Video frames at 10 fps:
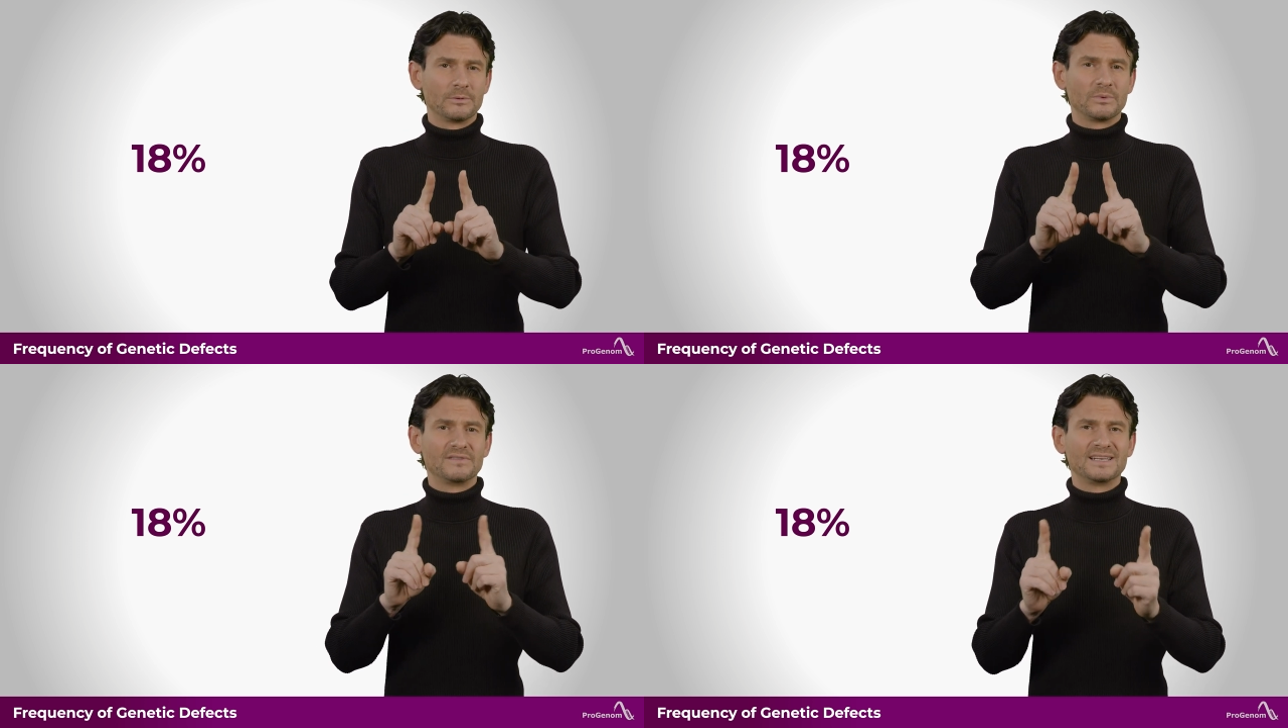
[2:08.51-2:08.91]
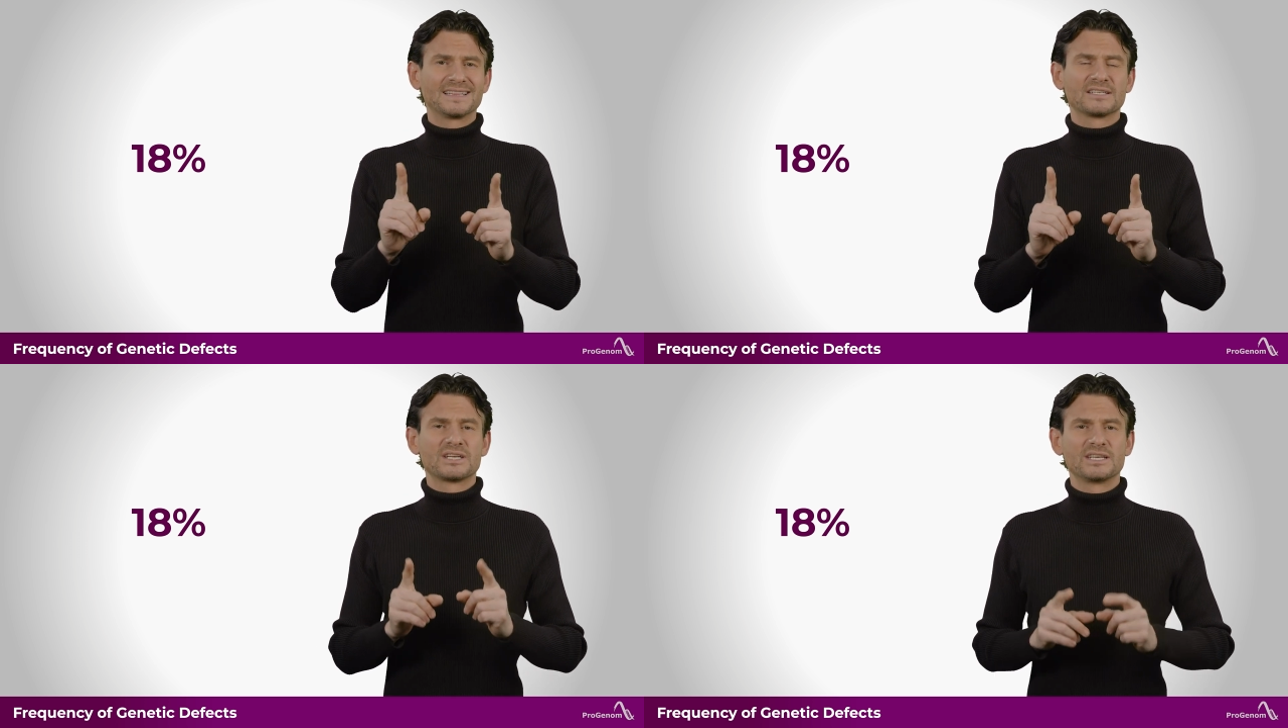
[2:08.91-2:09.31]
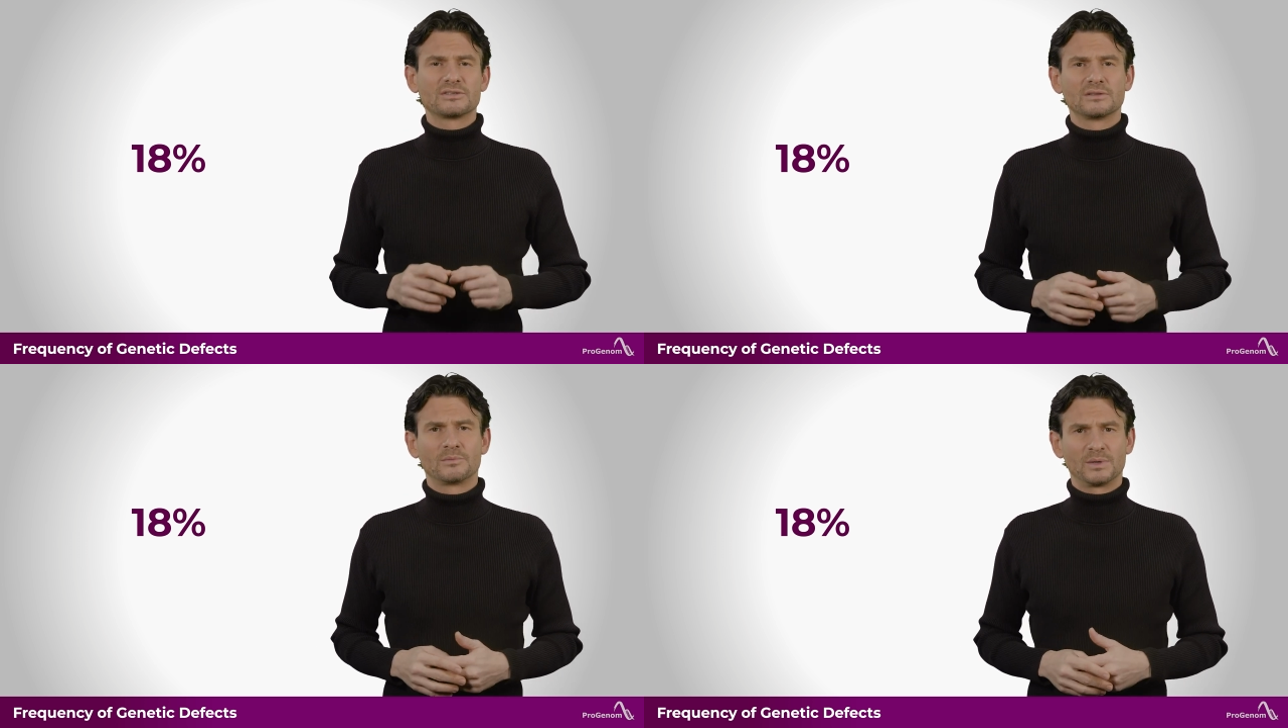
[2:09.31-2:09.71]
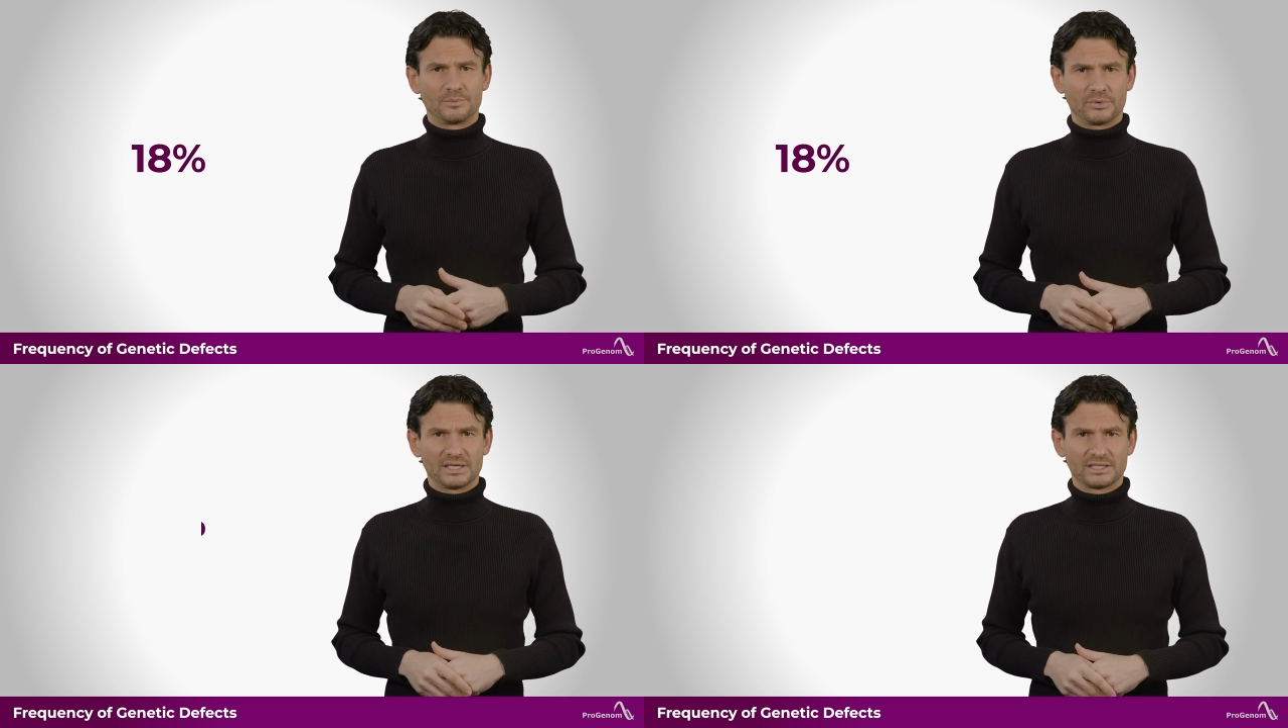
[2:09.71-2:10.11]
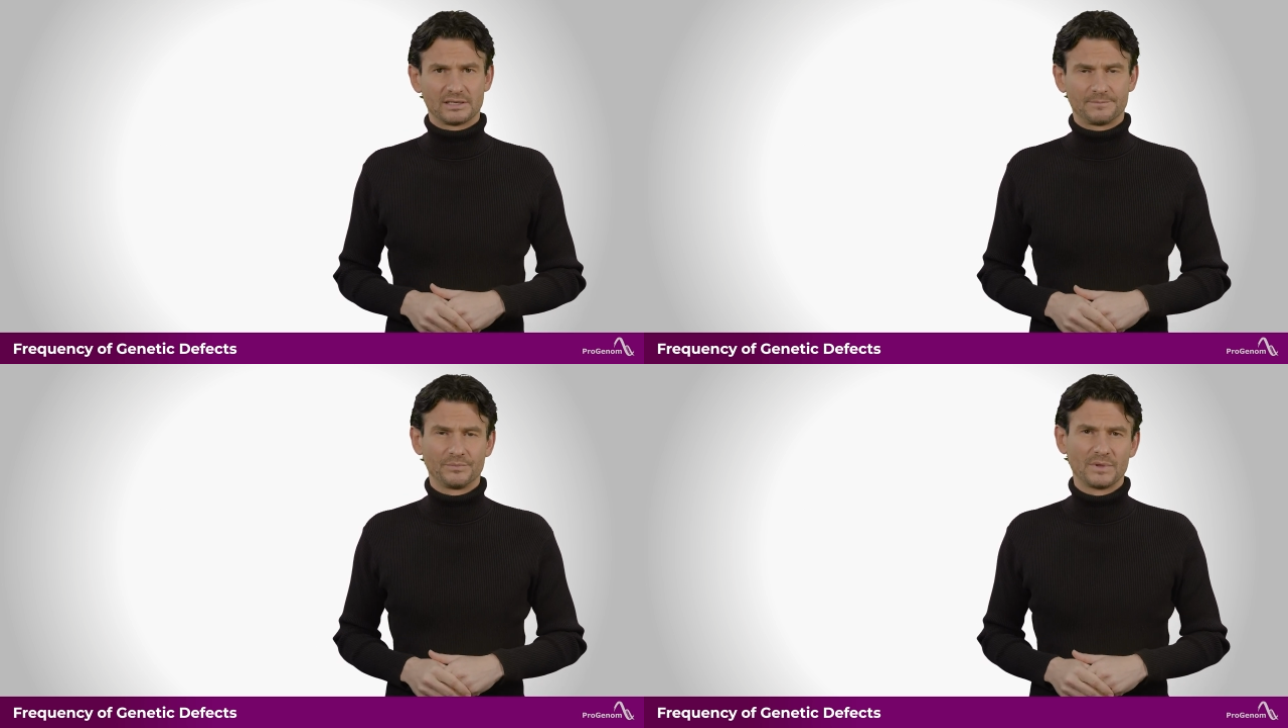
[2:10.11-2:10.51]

with little change to the blood pressure.